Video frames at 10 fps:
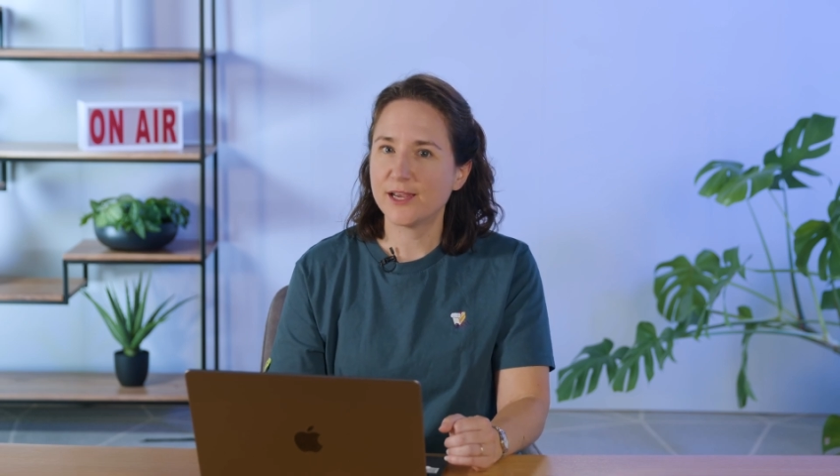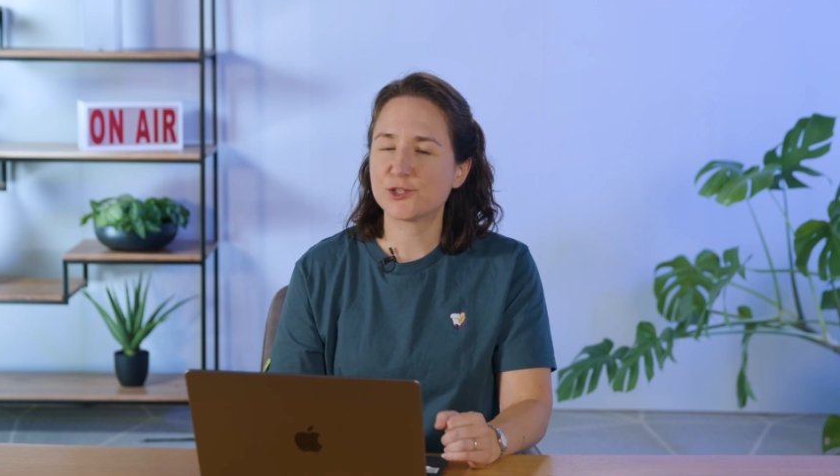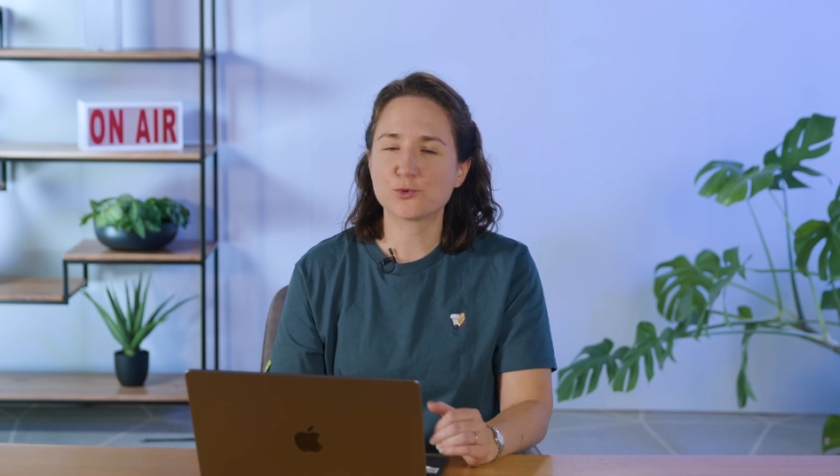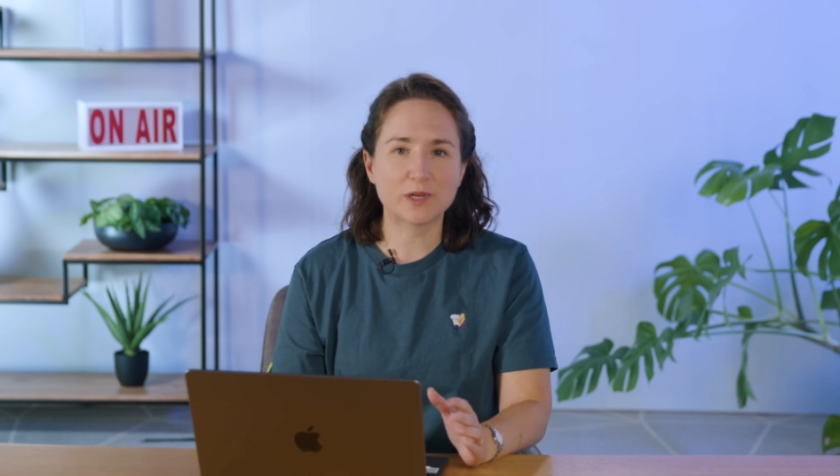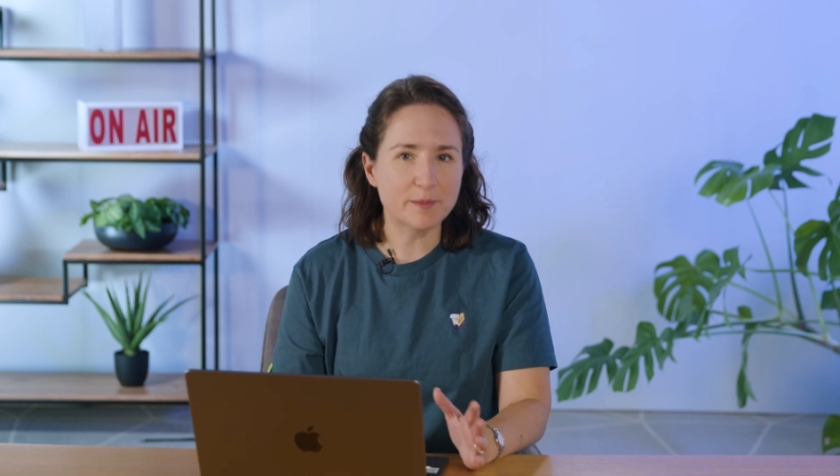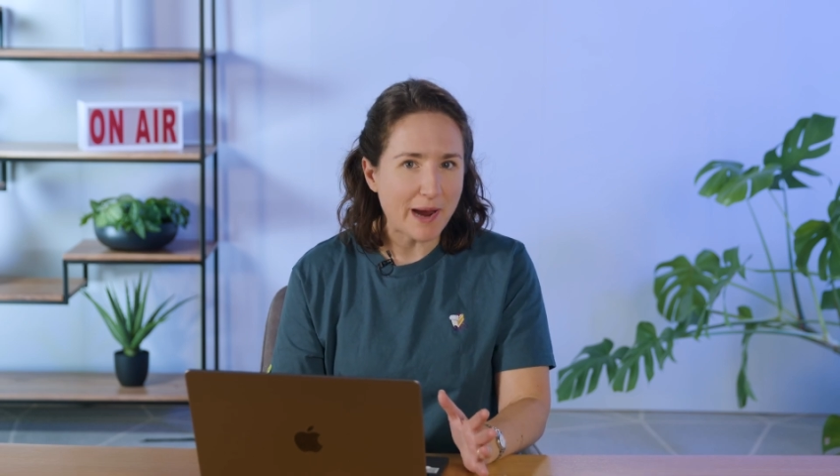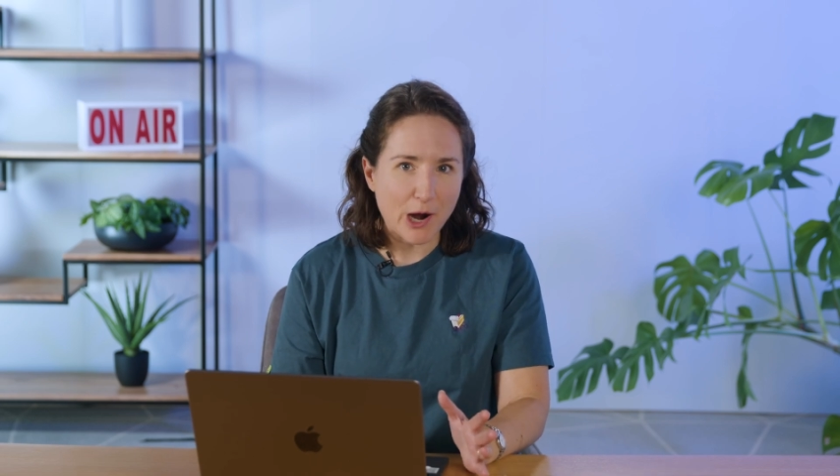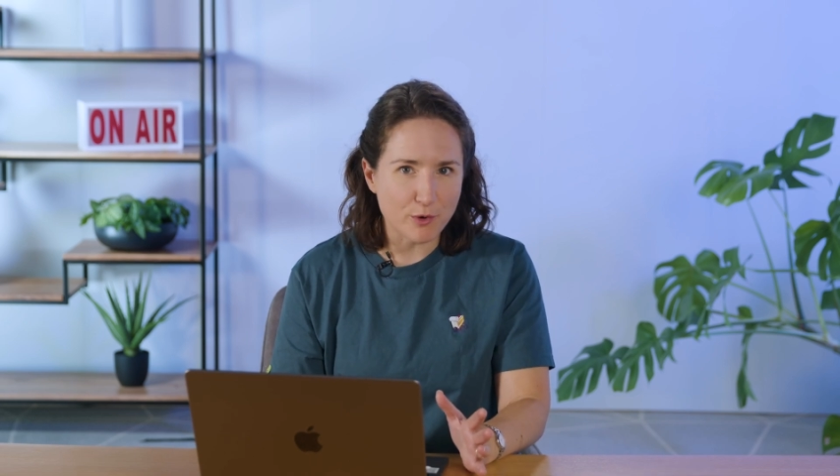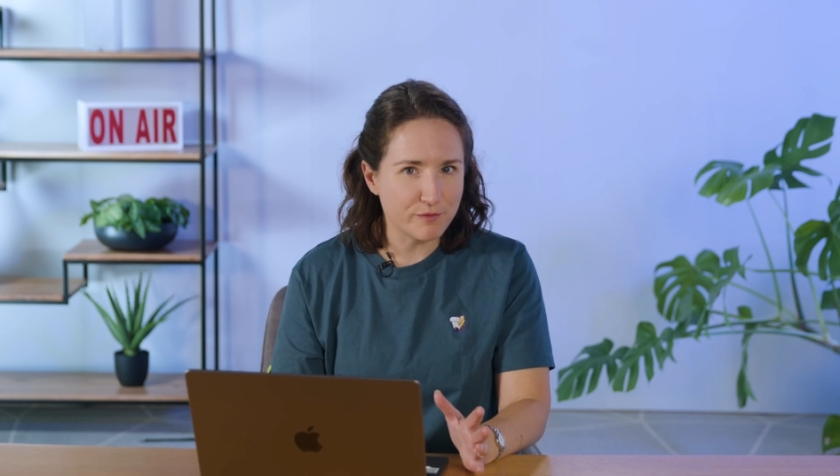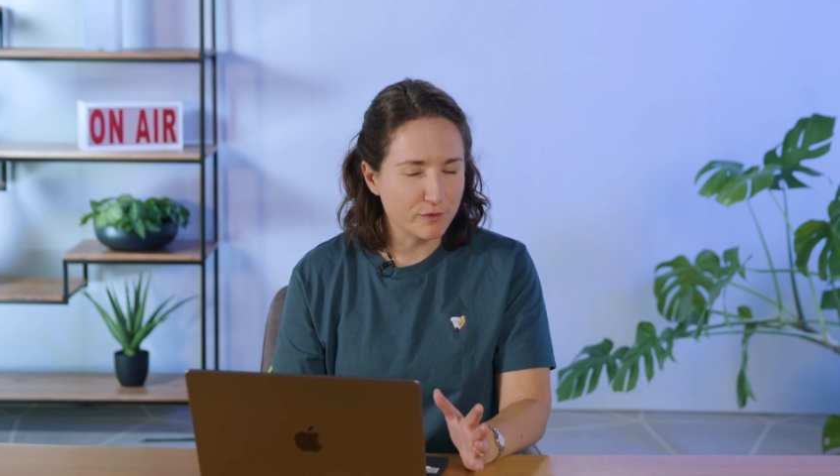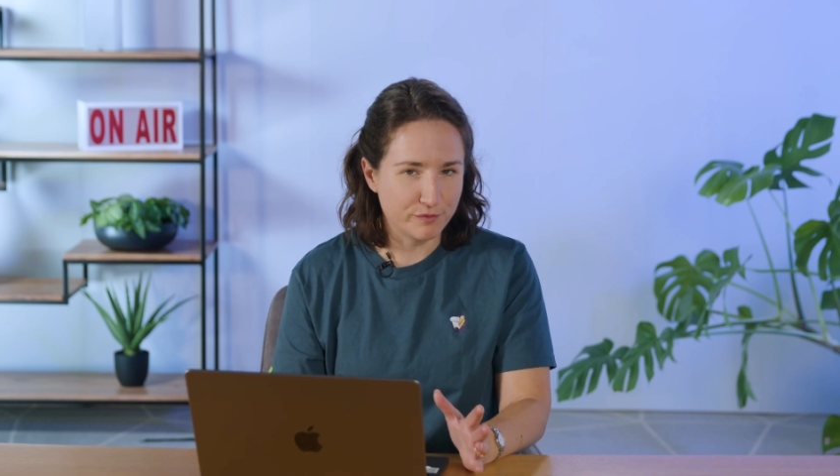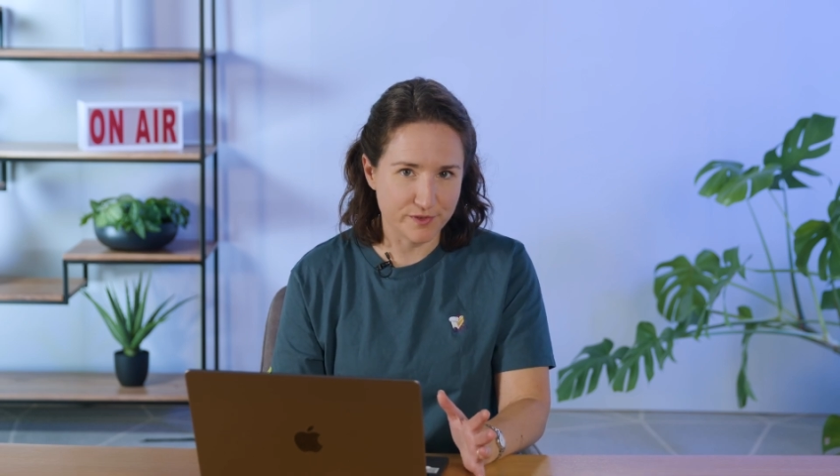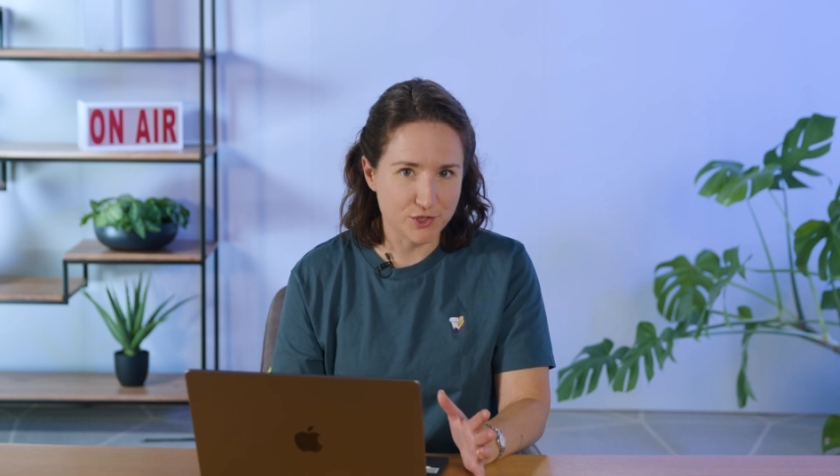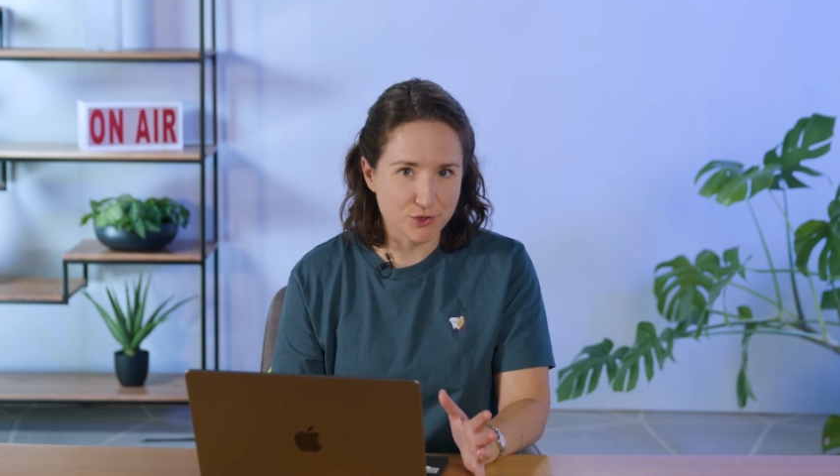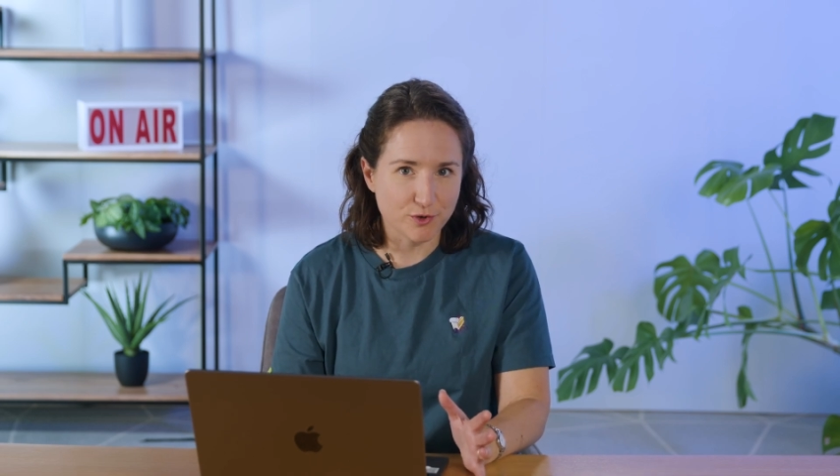It's a really powerful
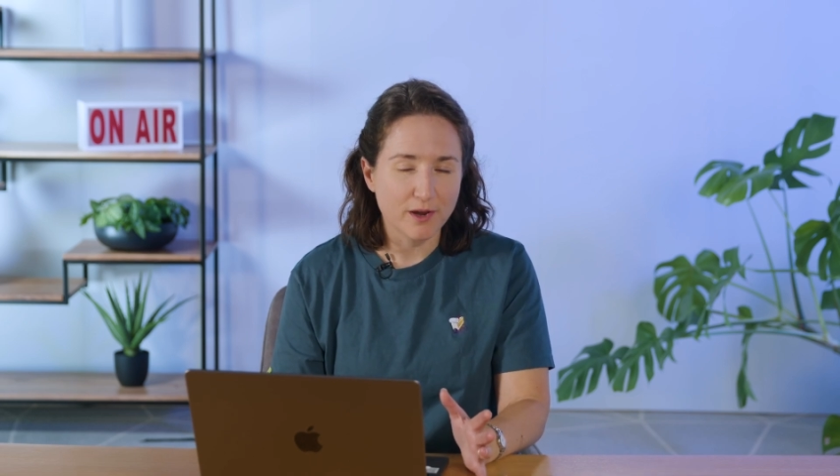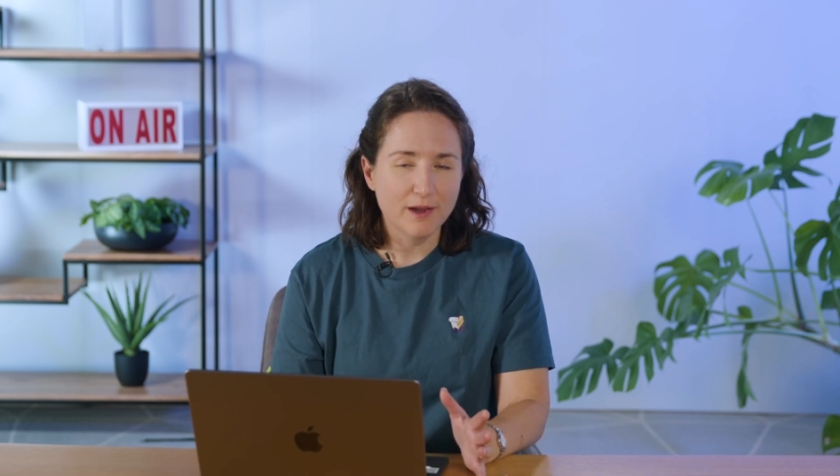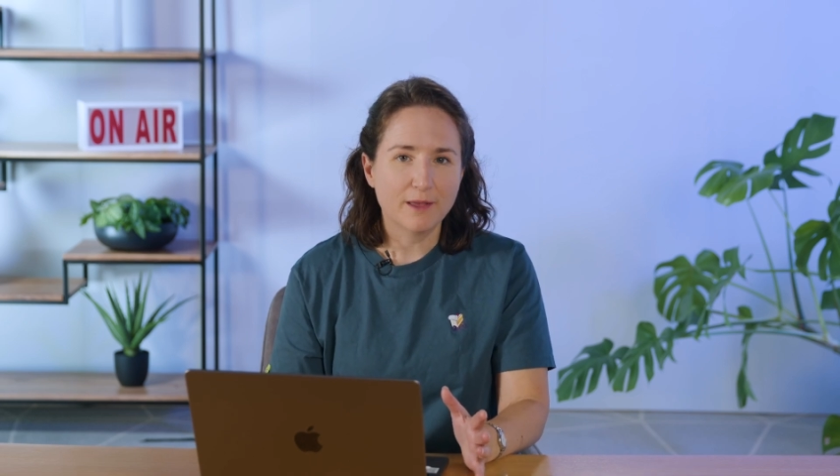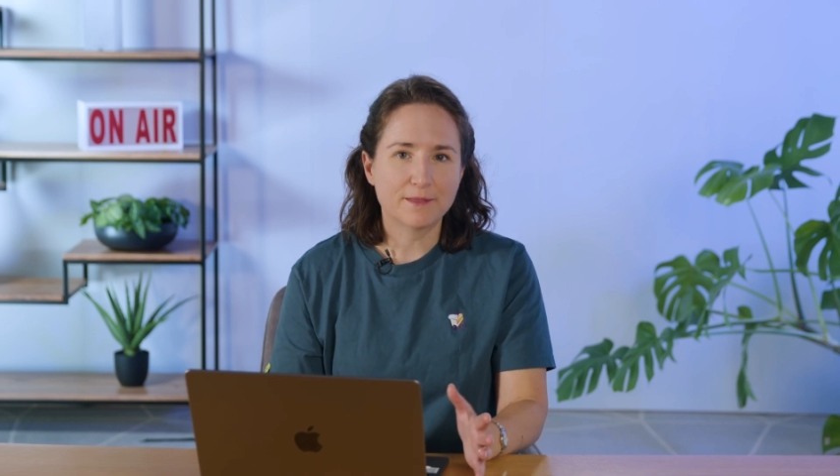feature